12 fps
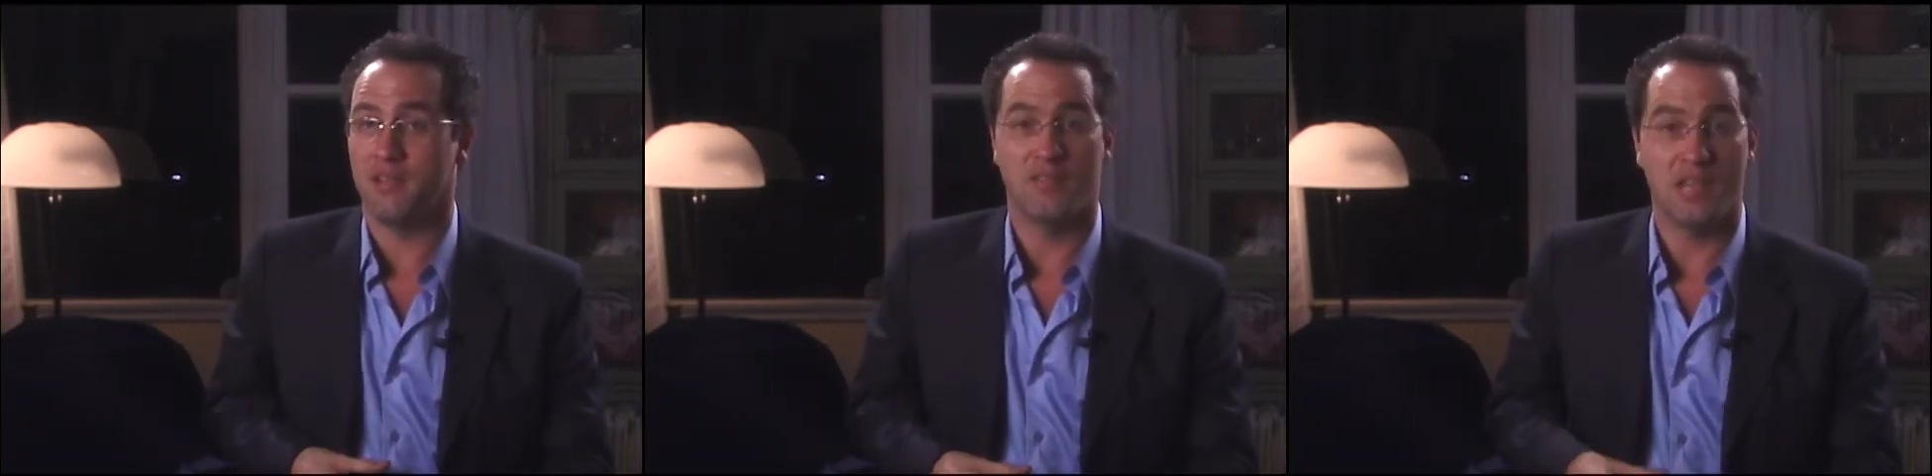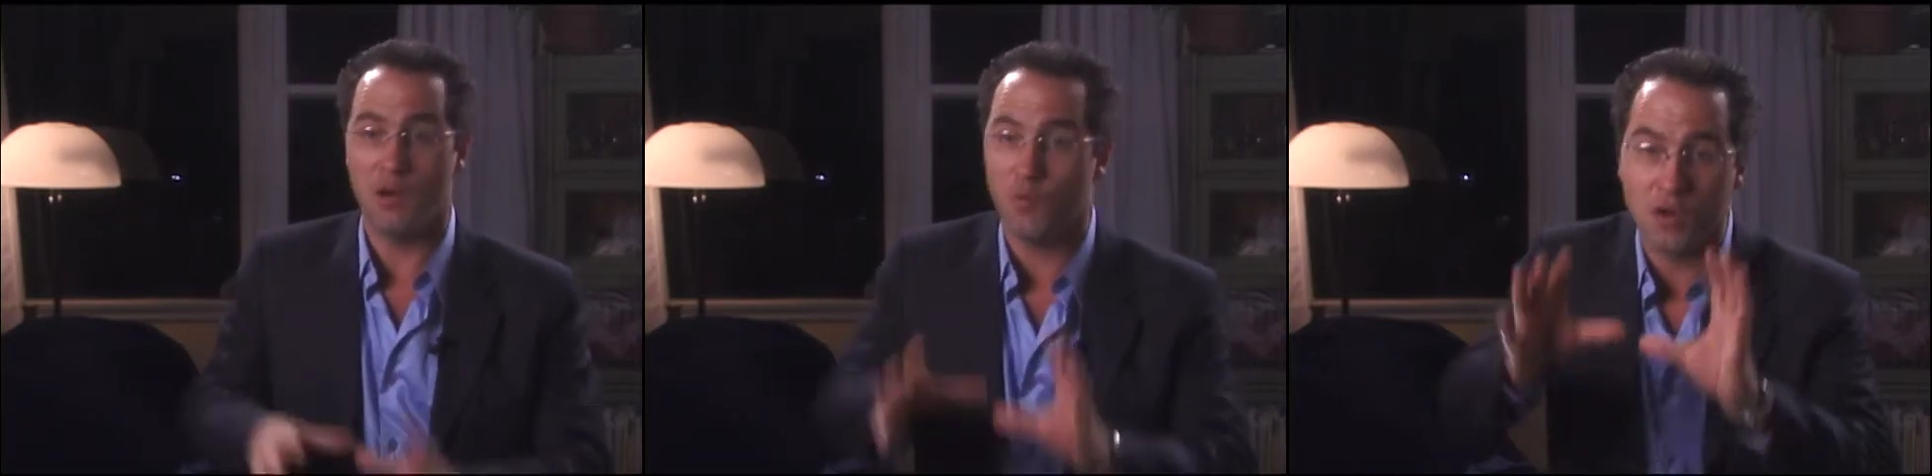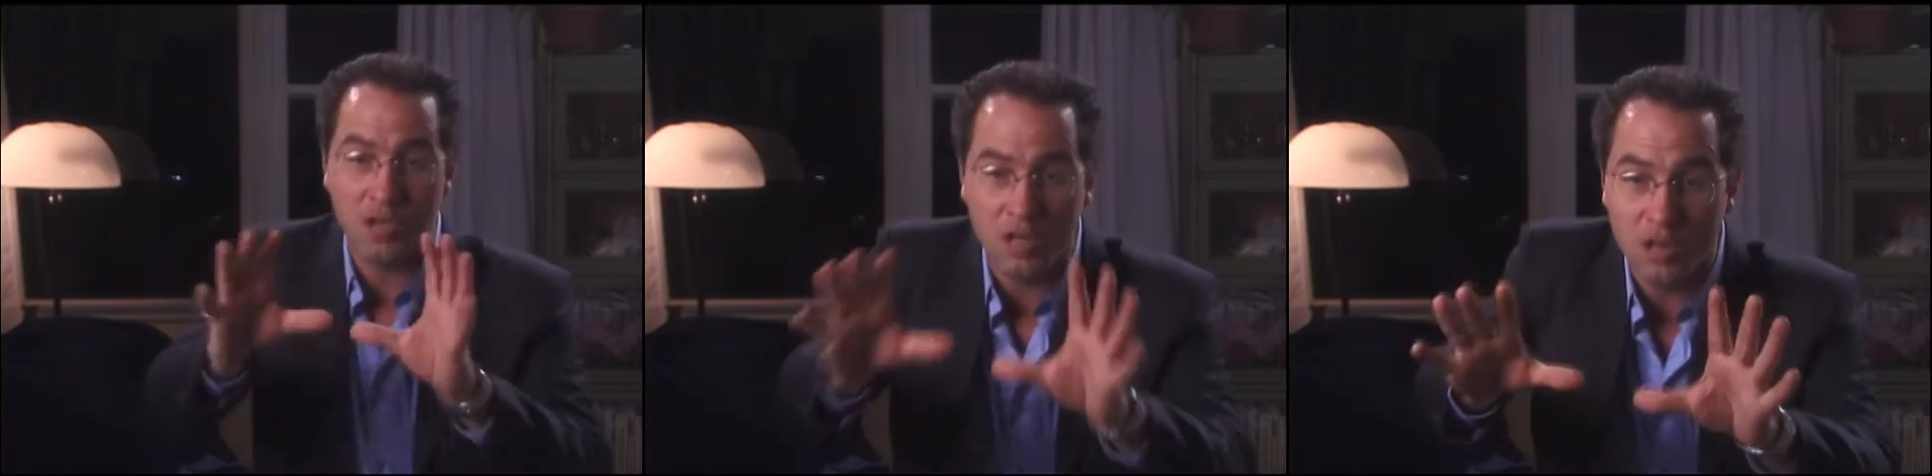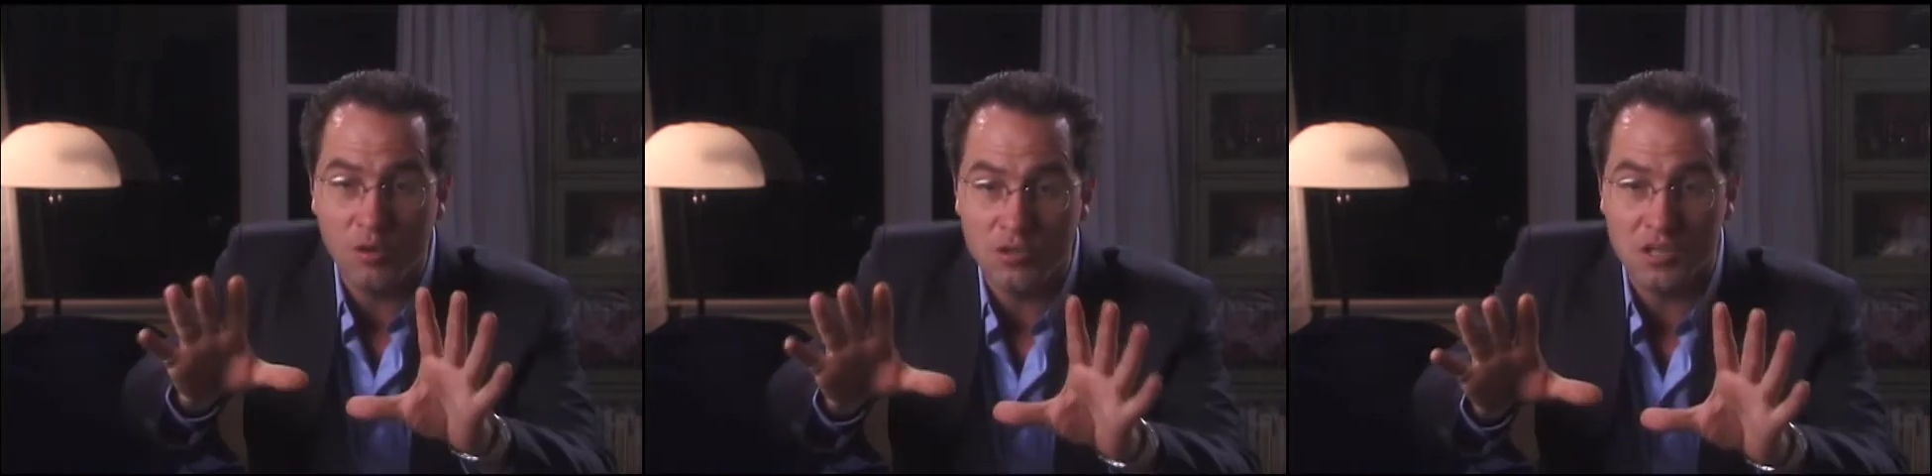There were
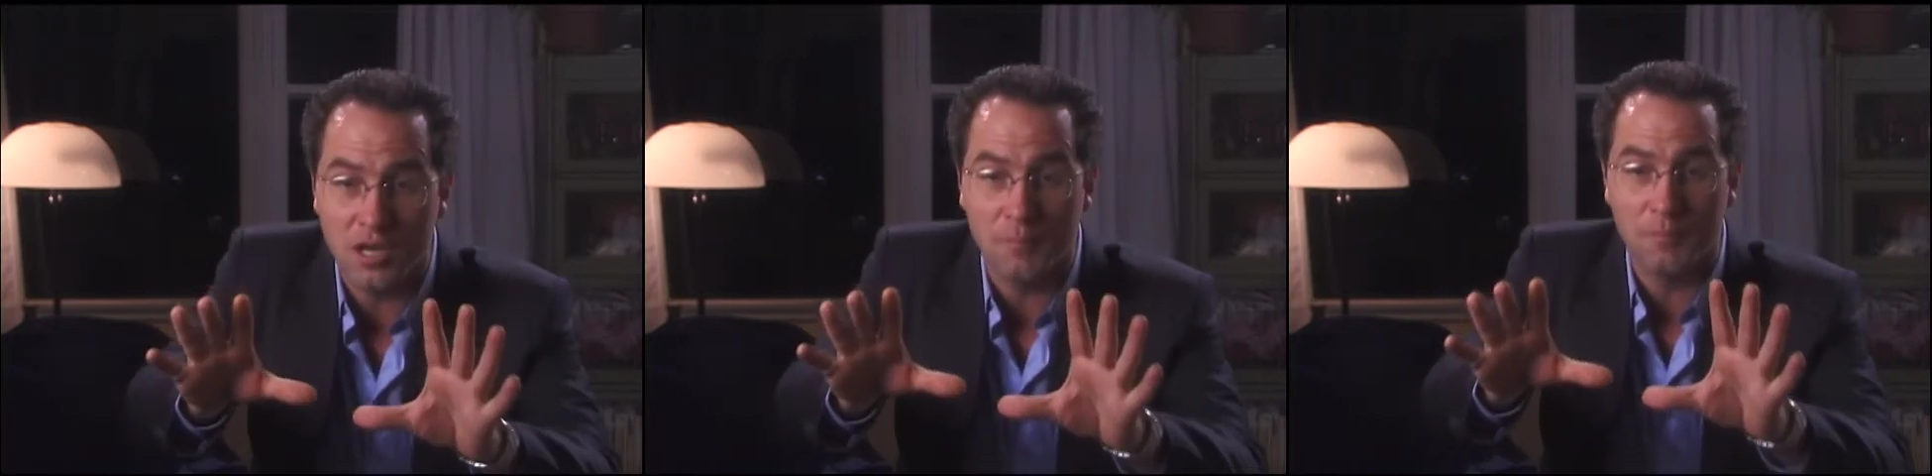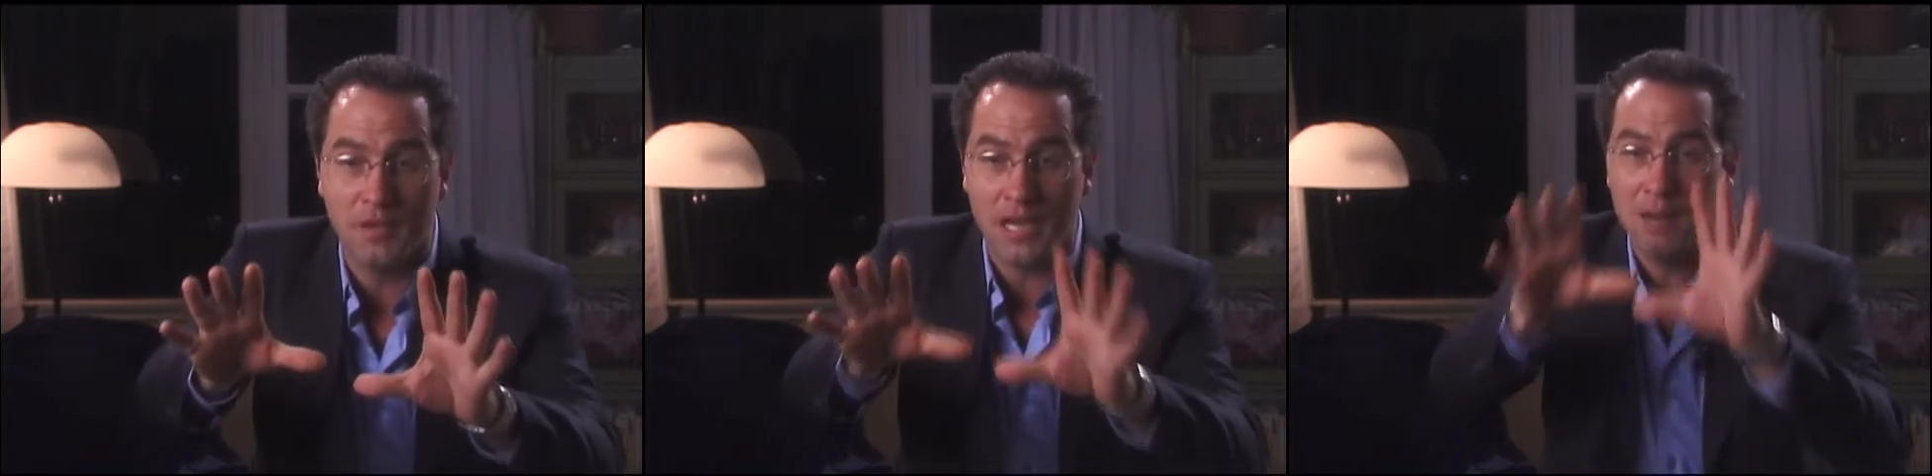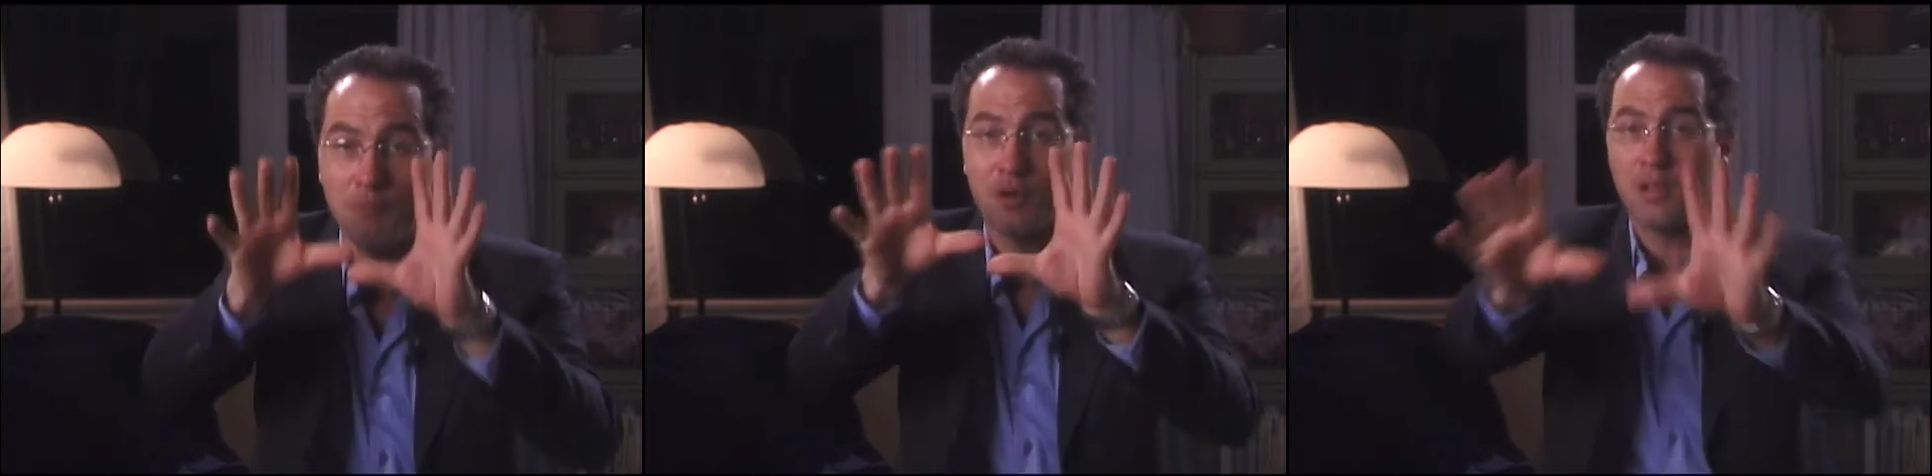close up, camera